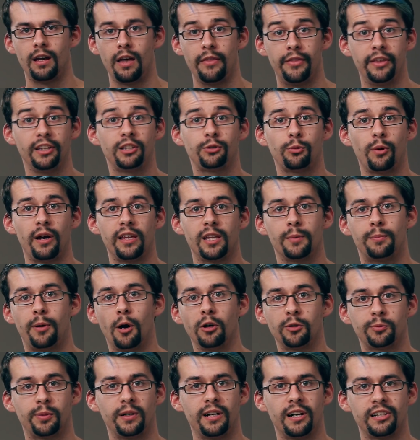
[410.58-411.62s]
This way the
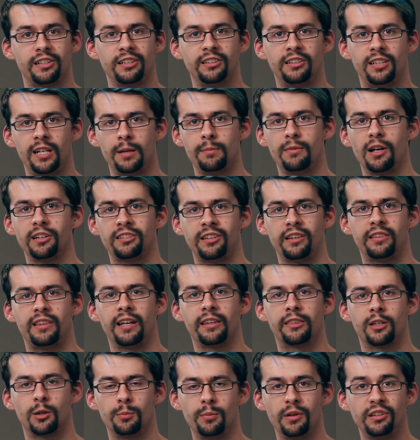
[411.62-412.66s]
post-production team doesn't
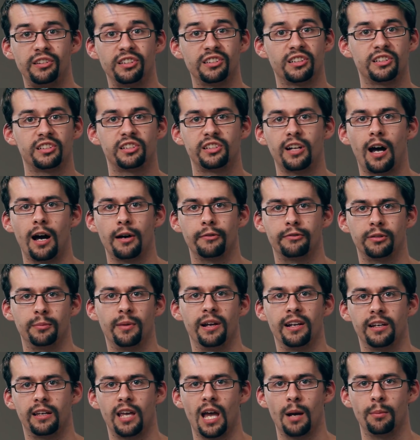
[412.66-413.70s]
think they're missing a shot from
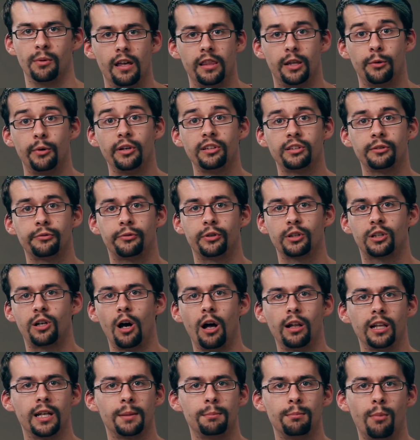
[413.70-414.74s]
A camera. The reason for
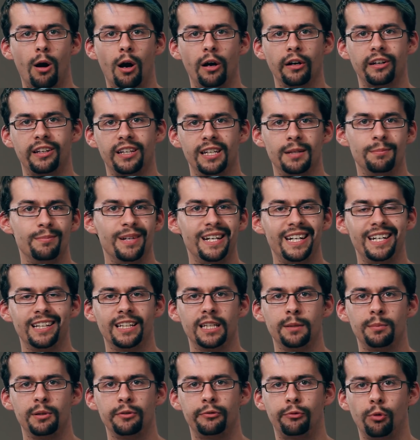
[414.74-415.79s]
calling mark
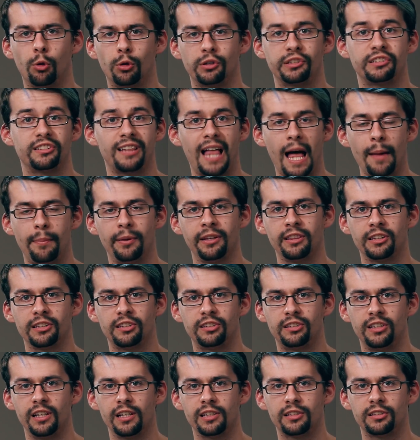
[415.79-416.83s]
immediately before slapping the
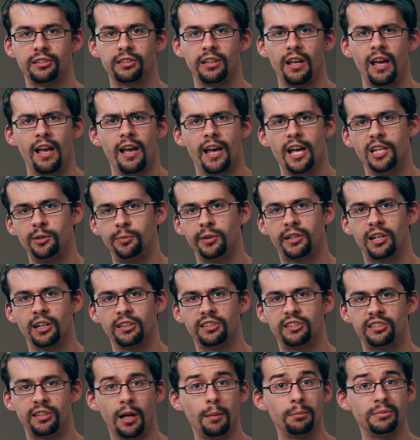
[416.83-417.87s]
sticks is
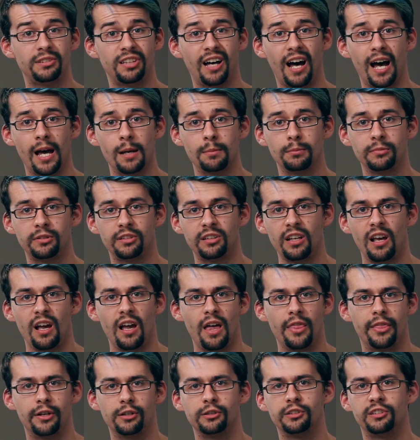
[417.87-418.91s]
because sometimes
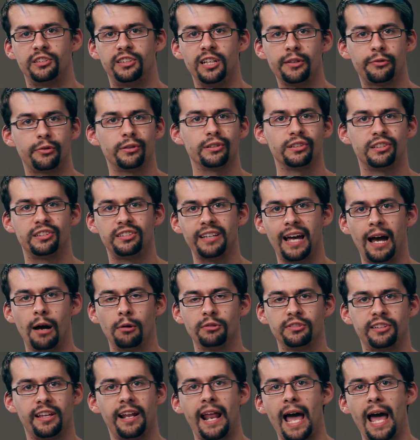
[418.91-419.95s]
there's different
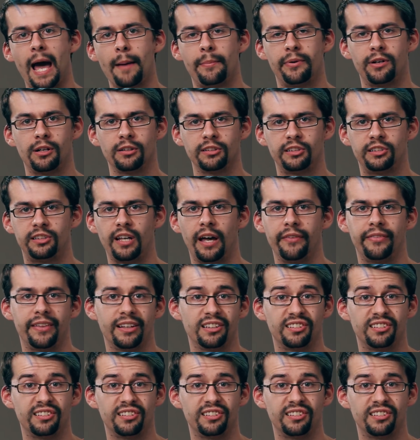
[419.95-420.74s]
sounds that happen on set that